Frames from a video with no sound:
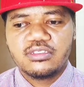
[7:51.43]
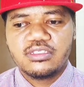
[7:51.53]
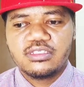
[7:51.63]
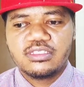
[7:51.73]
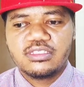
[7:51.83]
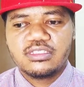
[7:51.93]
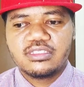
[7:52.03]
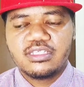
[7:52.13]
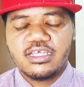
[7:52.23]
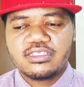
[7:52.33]
is
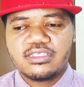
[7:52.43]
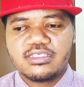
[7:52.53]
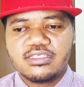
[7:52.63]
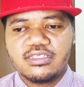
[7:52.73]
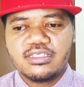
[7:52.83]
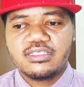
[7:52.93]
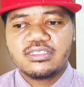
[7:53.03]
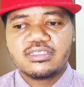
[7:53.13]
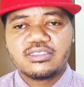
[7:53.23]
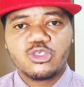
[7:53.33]
that these
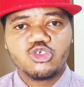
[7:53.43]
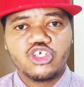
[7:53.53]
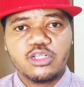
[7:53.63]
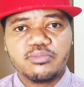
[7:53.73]
social